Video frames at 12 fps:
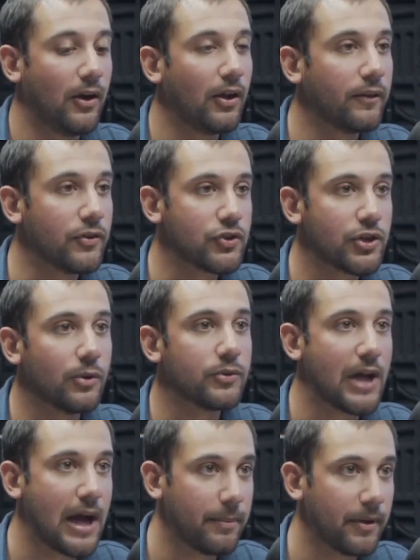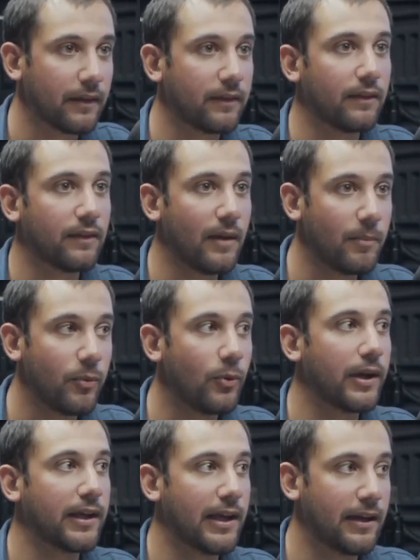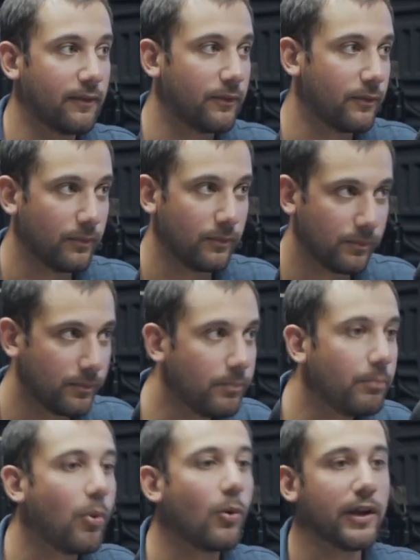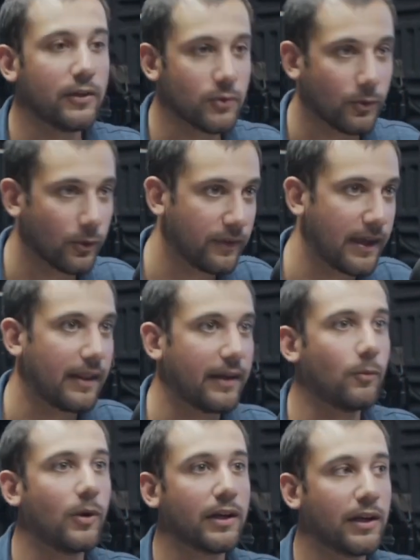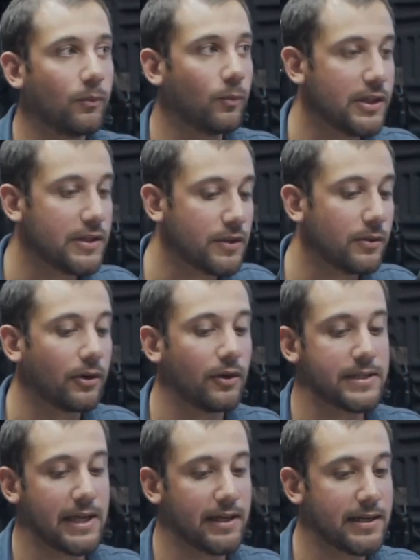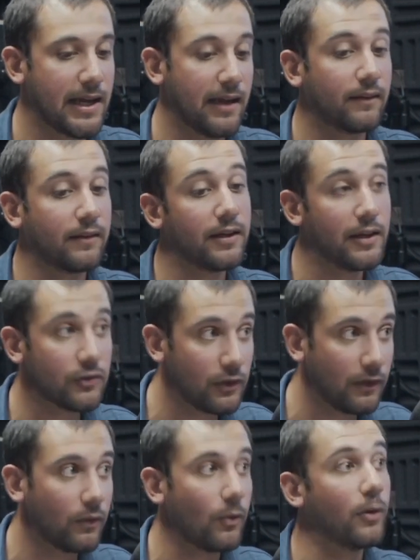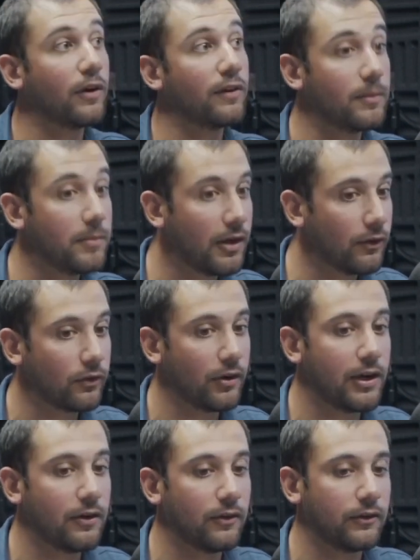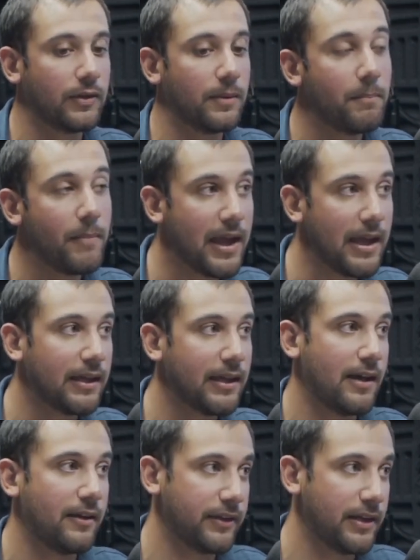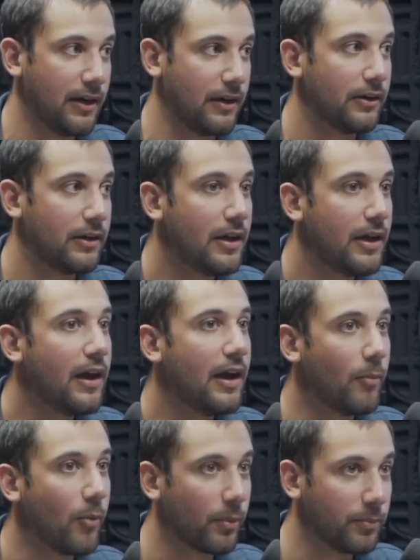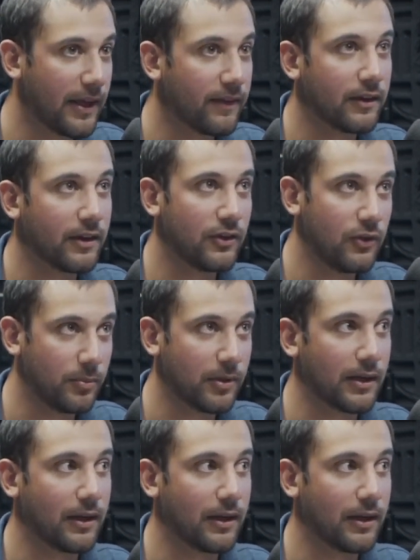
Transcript: the show topics at some point kind of point towards that. Like, what can we do in our day-to-day as clinicians or as administrators to make healthcare a more pleasant human